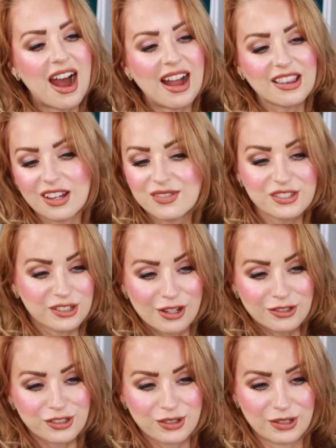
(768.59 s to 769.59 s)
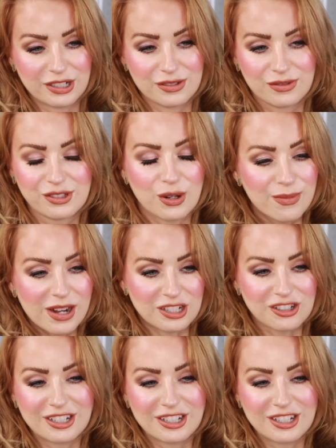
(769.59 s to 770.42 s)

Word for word: I love this color story so much.